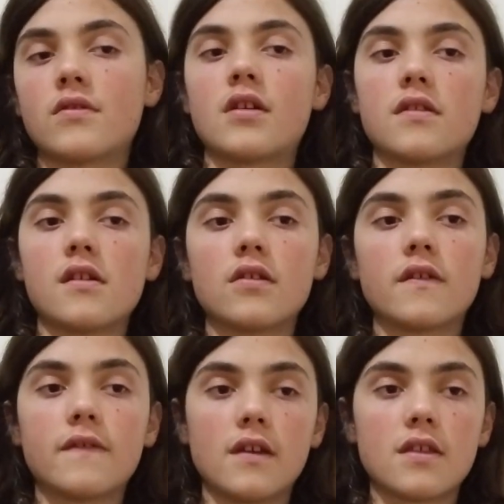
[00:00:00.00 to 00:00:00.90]
Or are they
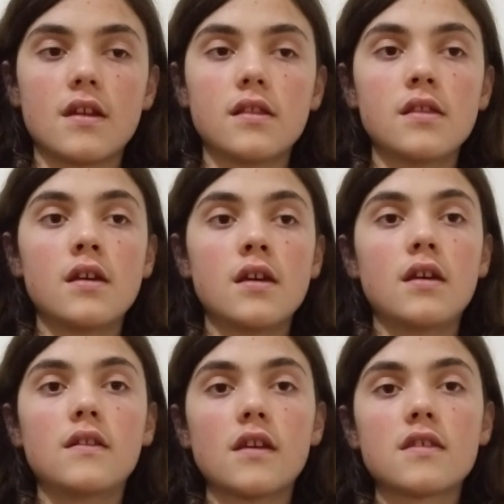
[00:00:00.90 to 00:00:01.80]
gonna fix that?
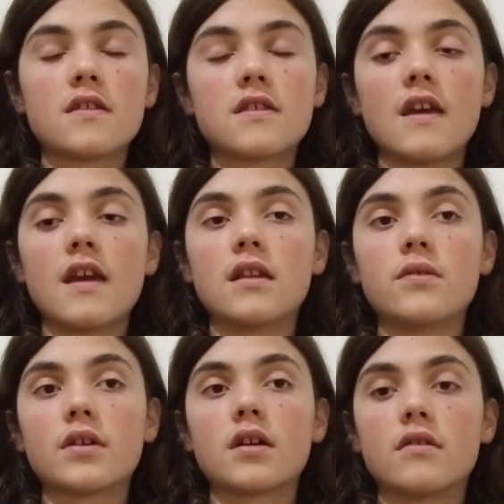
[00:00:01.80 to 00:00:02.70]
It doesn't say
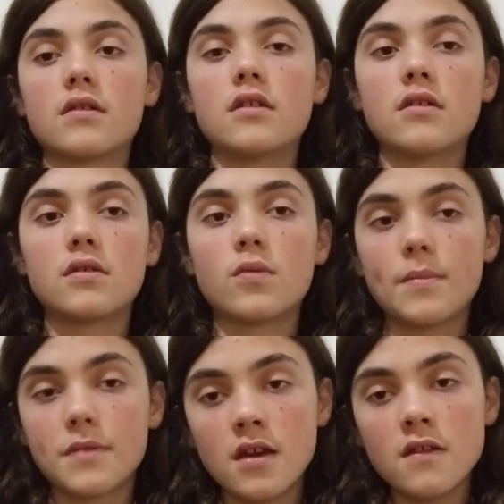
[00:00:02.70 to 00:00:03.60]
anywhere currently on their
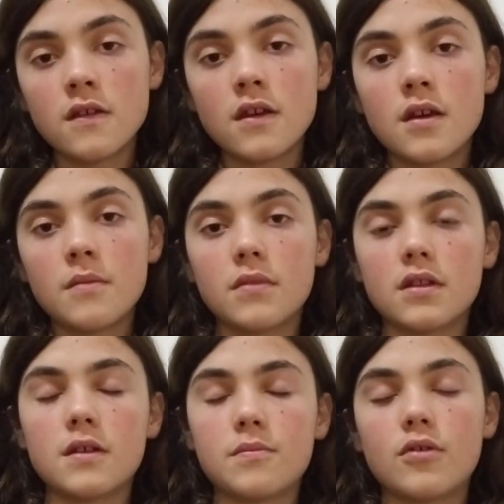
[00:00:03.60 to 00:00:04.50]
website,
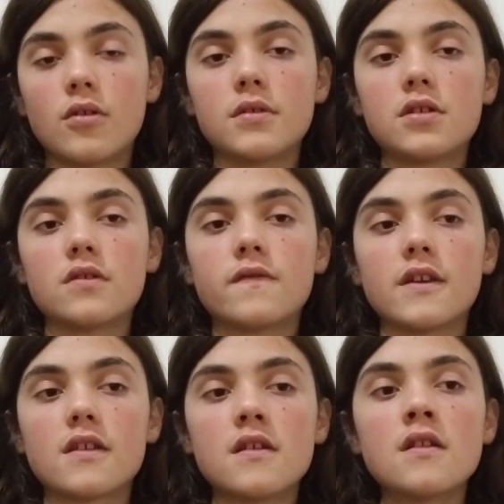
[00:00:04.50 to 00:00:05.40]
but they probably should
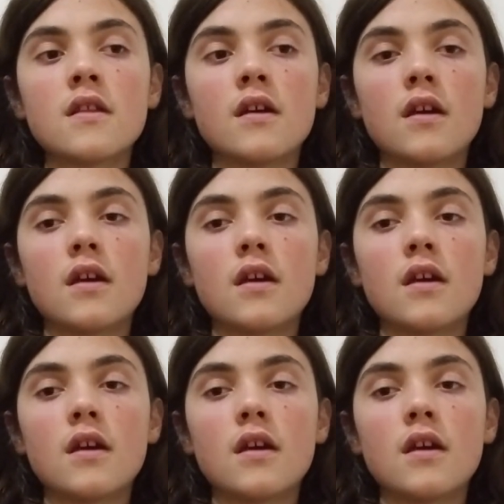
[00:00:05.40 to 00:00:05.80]
fix it.